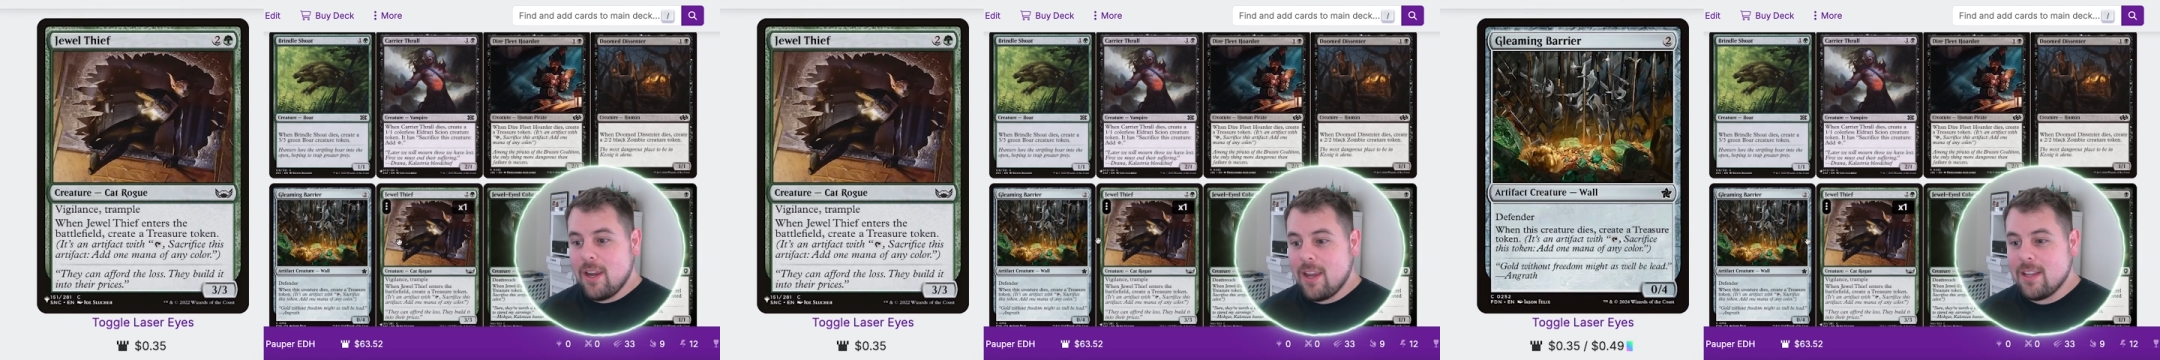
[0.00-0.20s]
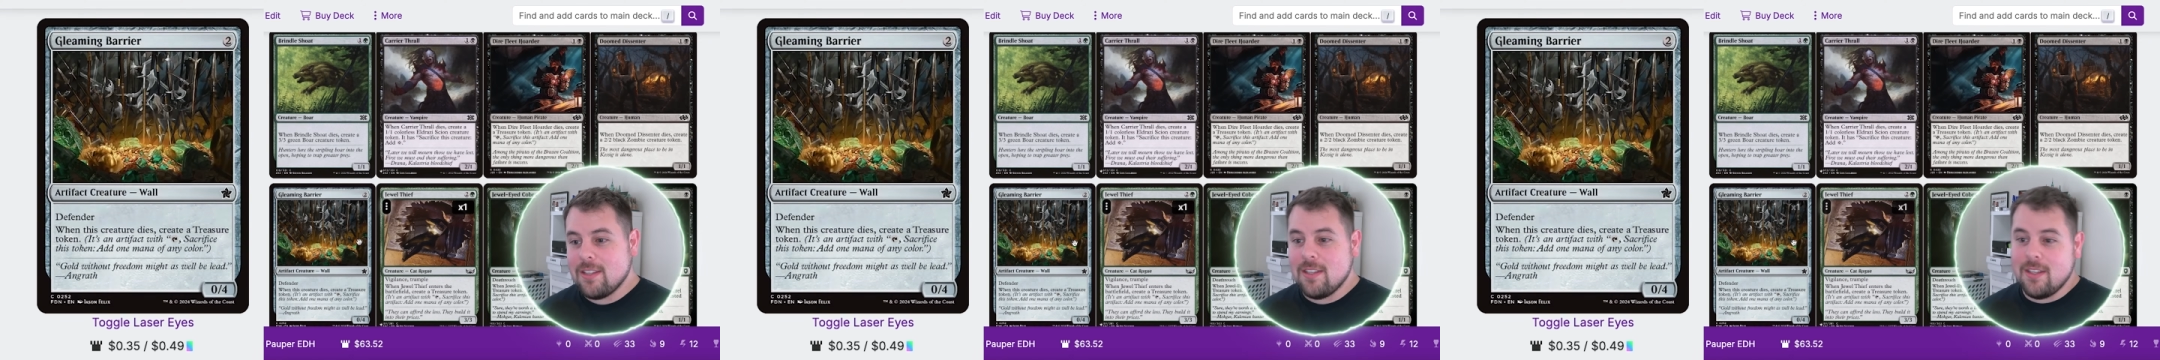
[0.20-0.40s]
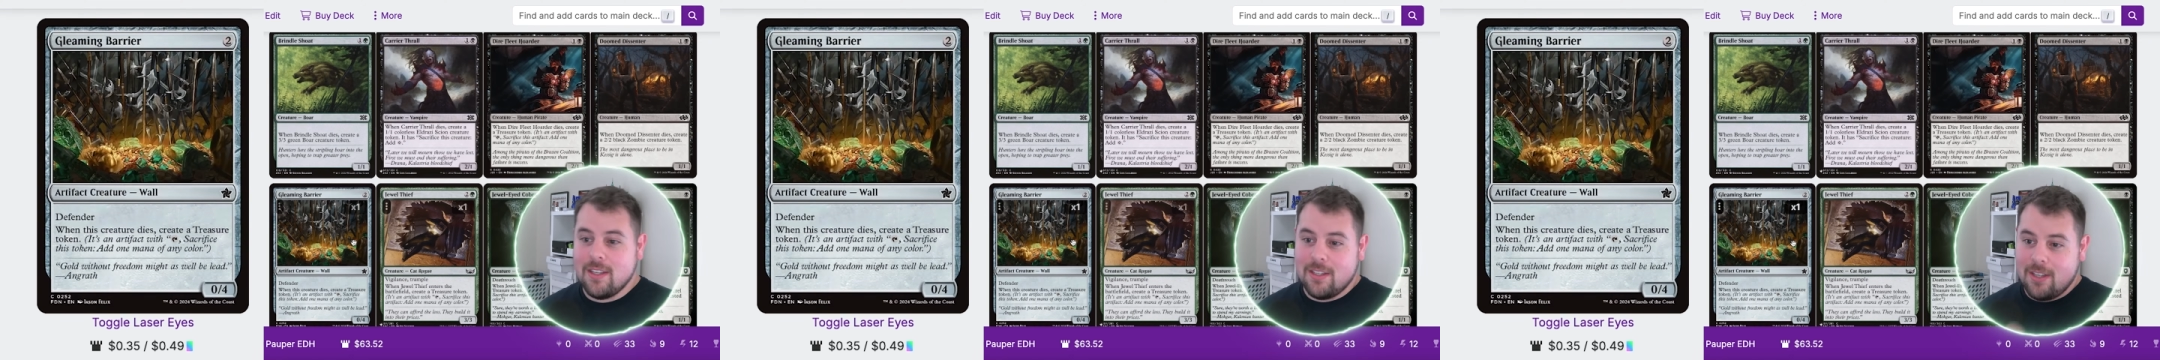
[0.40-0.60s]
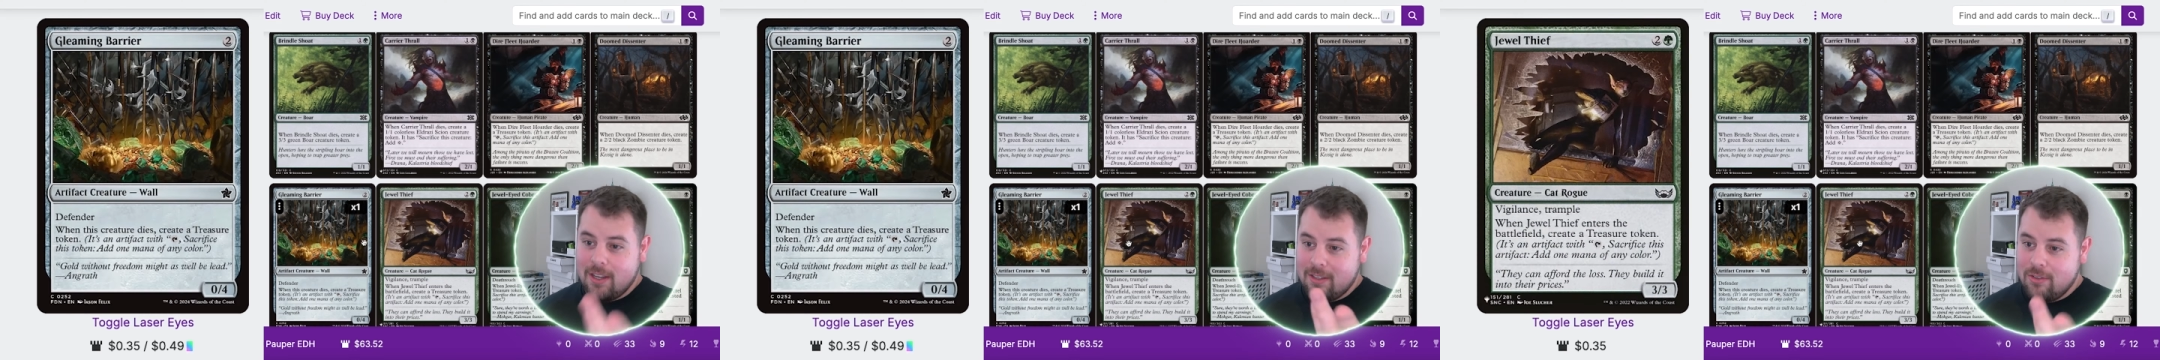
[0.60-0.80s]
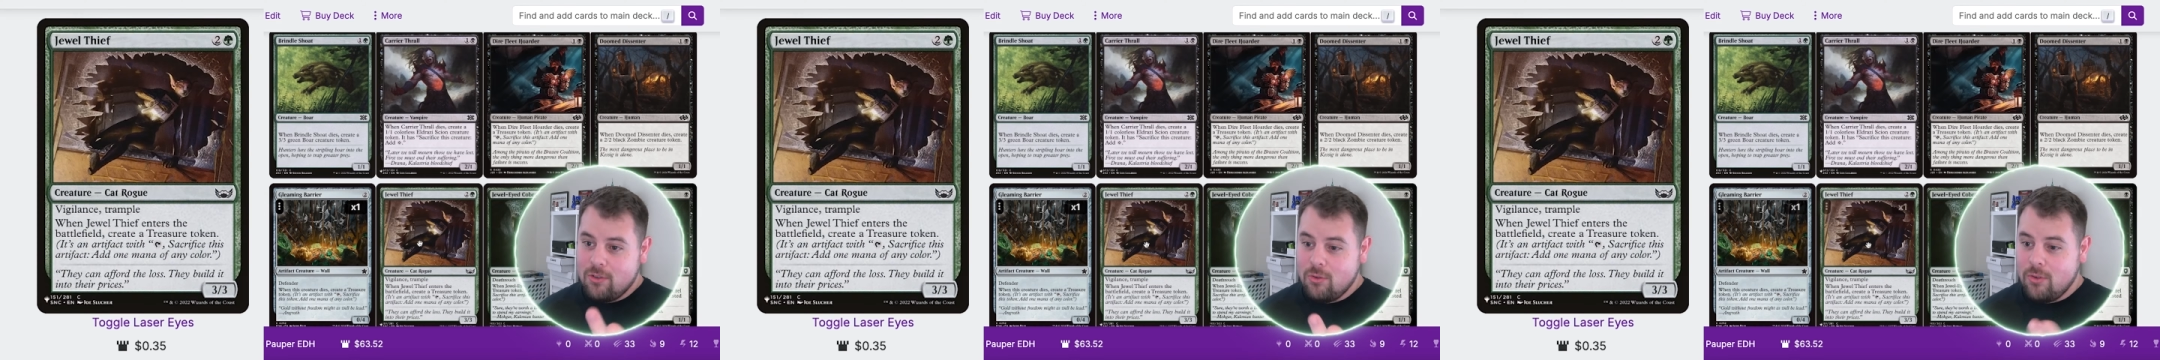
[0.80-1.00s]
I guess in this
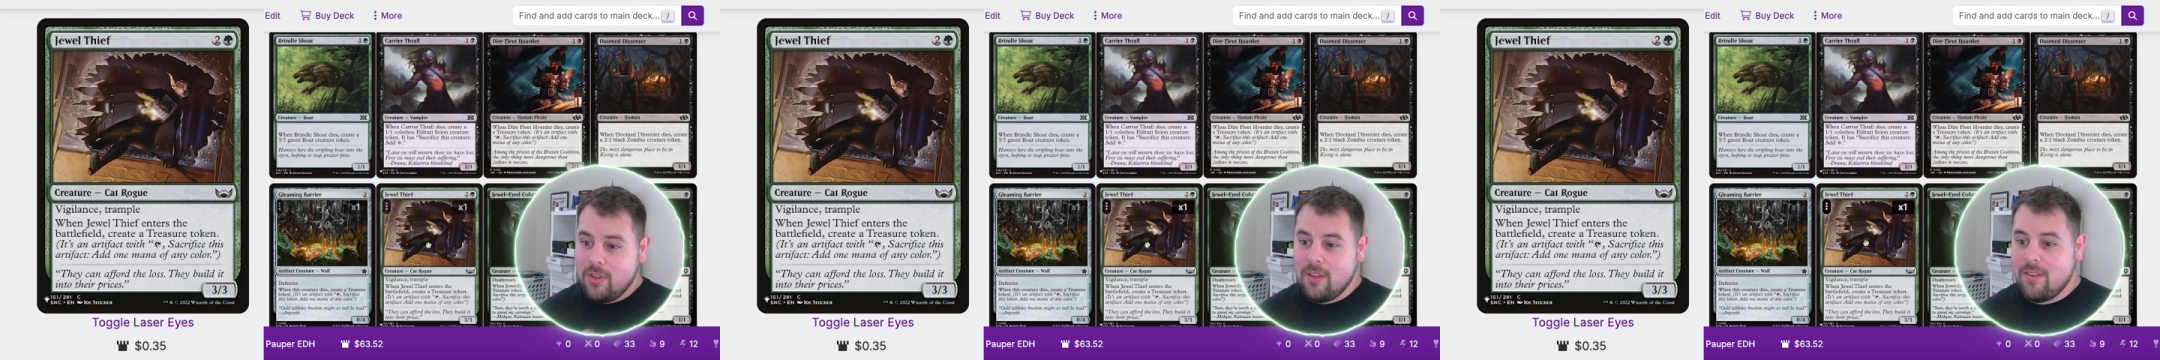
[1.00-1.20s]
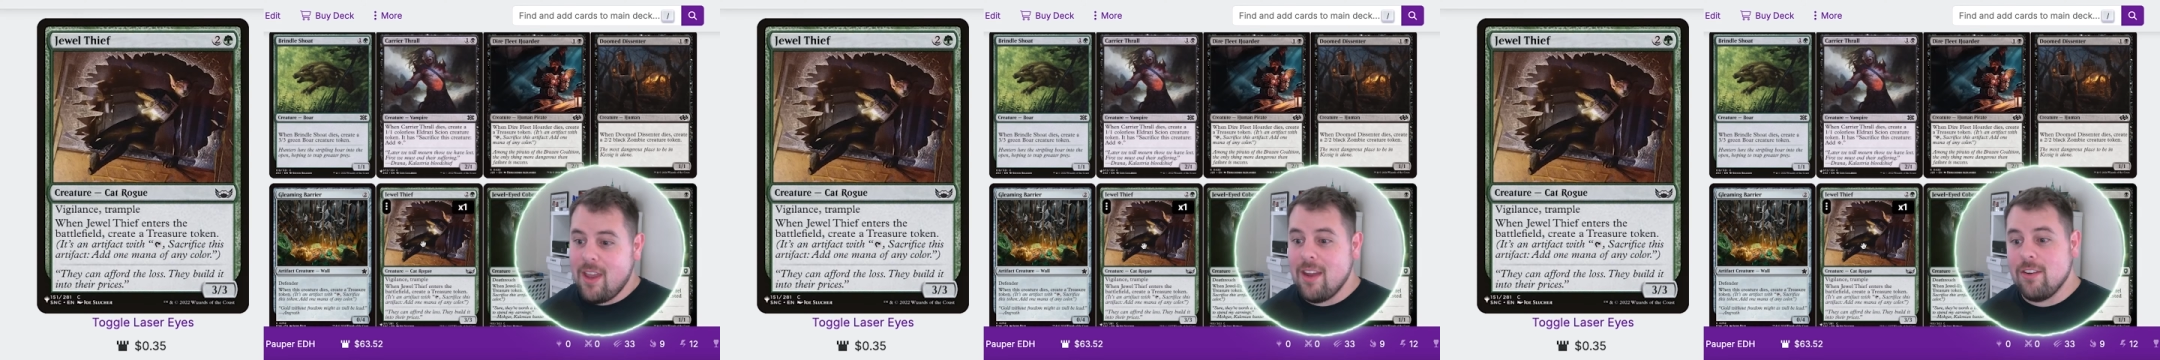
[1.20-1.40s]
case Jewel Thief